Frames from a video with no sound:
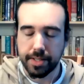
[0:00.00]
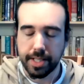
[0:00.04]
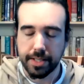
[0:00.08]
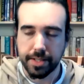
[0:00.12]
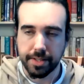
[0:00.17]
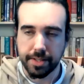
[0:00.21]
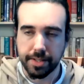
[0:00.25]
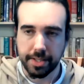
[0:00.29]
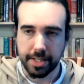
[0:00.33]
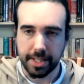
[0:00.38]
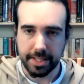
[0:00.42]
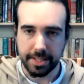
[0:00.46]

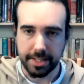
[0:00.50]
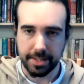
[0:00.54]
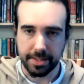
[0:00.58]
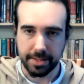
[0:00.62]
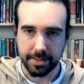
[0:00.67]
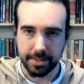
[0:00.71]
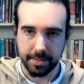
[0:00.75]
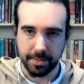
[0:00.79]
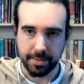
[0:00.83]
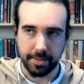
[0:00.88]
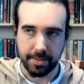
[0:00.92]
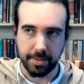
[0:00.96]
sentries,
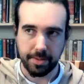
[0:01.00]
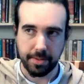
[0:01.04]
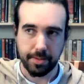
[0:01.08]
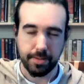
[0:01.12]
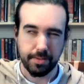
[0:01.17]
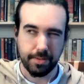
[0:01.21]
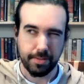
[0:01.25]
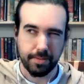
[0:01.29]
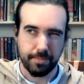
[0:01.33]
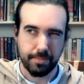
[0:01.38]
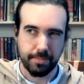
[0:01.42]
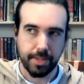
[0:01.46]
or
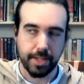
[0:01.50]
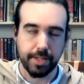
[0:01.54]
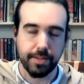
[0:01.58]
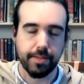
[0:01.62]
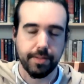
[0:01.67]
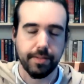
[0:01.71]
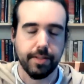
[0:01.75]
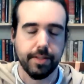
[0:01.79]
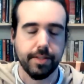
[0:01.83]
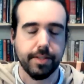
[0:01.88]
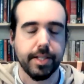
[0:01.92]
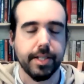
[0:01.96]
both
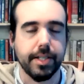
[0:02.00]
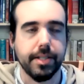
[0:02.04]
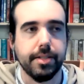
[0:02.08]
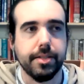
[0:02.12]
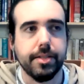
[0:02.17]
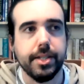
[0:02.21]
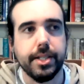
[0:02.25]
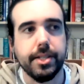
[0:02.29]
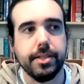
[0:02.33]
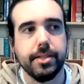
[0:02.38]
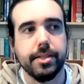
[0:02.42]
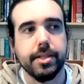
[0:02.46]
of the
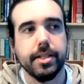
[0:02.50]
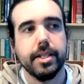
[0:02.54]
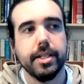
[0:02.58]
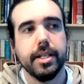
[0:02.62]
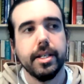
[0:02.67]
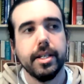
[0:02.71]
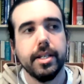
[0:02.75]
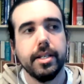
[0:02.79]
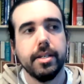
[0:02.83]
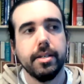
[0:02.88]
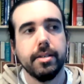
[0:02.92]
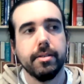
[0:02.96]
sentries,
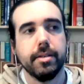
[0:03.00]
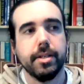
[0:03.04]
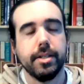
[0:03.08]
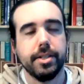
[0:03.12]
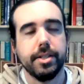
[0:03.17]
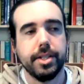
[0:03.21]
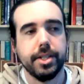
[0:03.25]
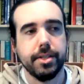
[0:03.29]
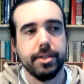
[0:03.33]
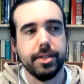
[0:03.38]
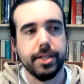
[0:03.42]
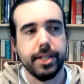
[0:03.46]
who are on
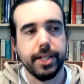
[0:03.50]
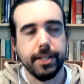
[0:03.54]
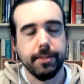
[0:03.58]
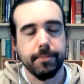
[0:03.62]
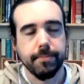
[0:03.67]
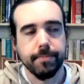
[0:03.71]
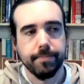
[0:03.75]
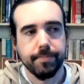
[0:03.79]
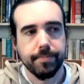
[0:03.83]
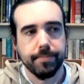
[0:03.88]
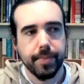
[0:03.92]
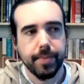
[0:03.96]
duty.
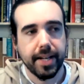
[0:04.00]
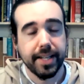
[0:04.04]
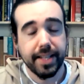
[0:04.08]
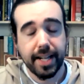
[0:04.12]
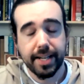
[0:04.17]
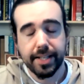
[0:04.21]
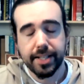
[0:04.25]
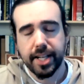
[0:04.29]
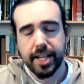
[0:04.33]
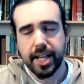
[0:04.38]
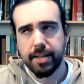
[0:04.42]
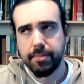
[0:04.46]
And at
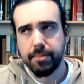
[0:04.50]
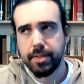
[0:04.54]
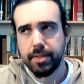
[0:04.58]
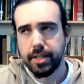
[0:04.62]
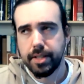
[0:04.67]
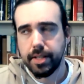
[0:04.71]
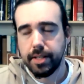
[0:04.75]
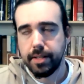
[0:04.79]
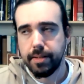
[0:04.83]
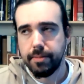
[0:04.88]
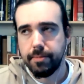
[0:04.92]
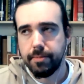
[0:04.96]
that time,
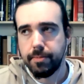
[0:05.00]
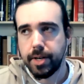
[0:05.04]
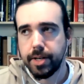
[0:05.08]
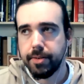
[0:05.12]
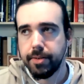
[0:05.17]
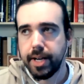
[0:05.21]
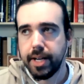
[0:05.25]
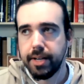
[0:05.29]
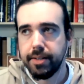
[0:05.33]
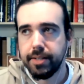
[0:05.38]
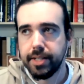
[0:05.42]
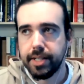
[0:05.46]
the one
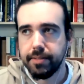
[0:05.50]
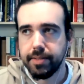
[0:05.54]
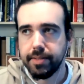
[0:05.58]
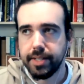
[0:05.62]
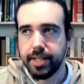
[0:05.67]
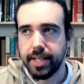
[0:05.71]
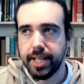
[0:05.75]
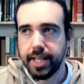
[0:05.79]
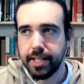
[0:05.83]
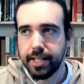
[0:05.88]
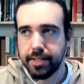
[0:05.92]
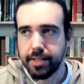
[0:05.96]
round even
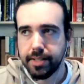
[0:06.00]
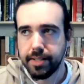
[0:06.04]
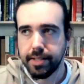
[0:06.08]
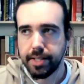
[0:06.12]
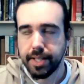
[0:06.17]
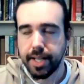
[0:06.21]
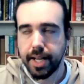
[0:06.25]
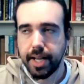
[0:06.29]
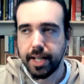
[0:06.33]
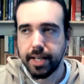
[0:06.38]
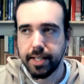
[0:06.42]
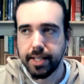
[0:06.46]
hit the
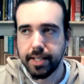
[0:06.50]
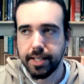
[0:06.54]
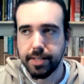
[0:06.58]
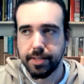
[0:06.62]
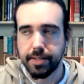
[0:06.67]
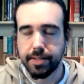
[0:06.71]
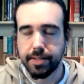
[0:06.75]
colours,